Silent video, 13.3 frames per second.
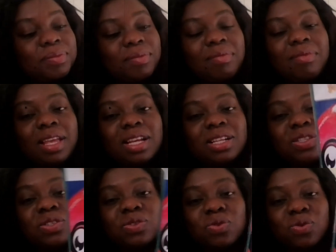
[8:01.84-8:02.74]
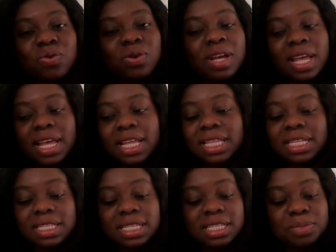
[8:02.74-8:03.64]
and so
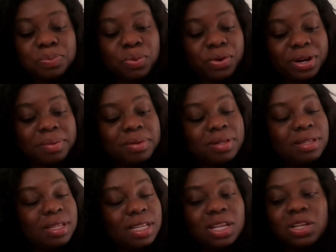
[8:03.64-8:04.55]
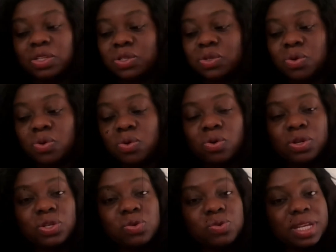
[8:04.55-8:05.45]
this is portable, so
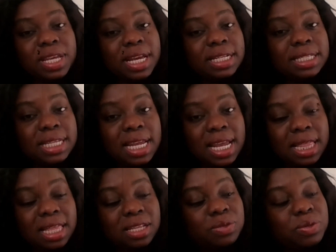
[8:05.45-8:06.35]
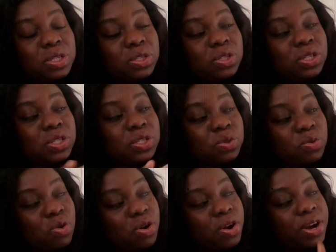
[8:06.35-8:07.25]
you can take this with you to the
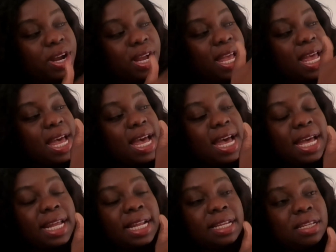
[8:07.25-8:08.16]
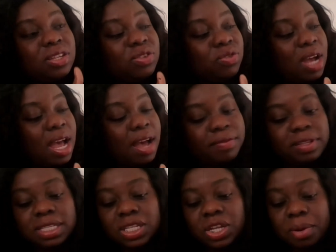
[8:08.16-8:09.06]
store and have this
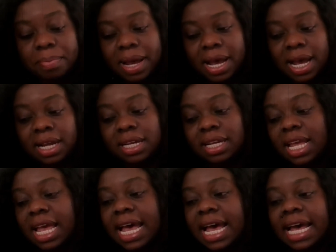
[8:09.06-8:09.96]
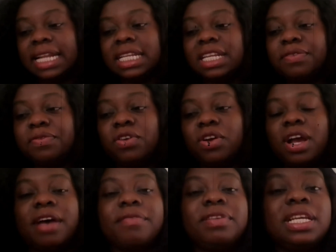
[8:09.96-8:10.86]
in your bag. And if you're
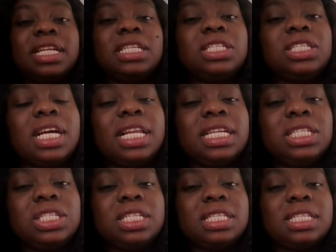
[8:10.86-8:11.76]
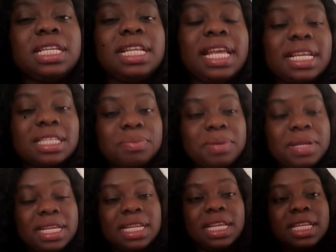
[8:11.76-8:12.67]
having any challenges in
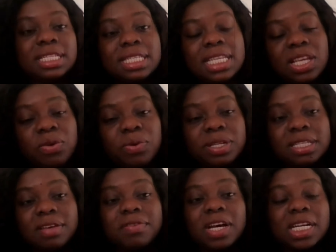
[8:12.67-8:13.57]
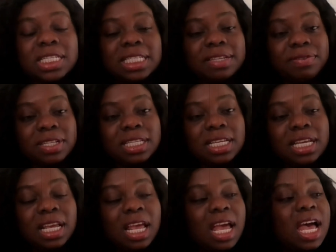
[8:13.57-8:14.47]
explaining the sequence of activity
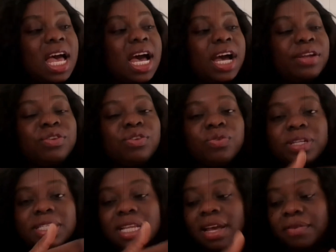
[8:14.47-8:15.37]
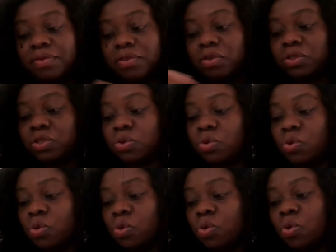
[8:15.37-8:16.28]
and it's time for us to go
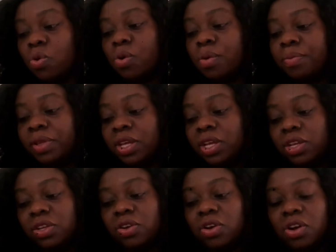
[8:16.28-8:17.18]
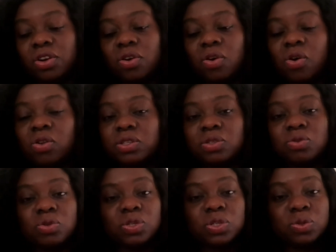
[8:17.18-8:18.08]
home, you can also
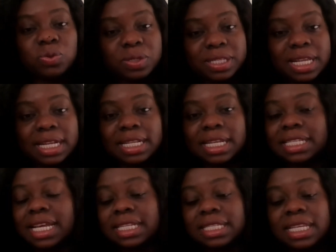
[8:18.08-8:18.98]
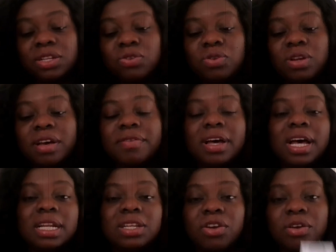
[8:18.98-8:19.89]
use that. As I said, you'd have had
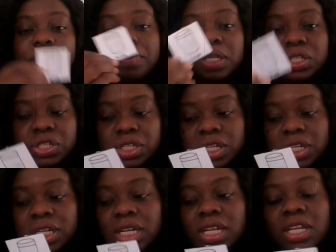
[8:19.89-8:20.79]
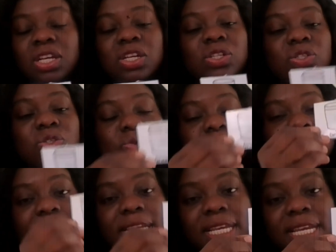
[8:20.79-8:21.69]
your picture to
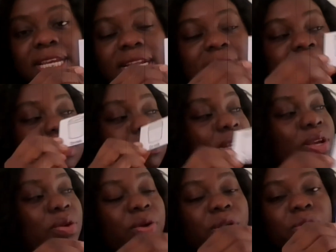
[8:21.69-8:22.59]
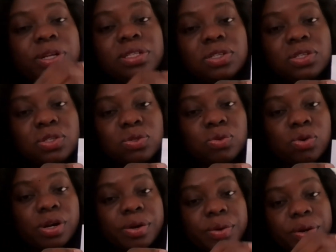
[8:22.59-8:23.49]
indicate that, okay, we're going to the
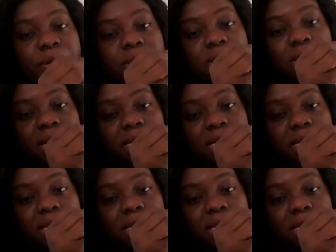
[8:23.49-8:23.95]
store, we're going to get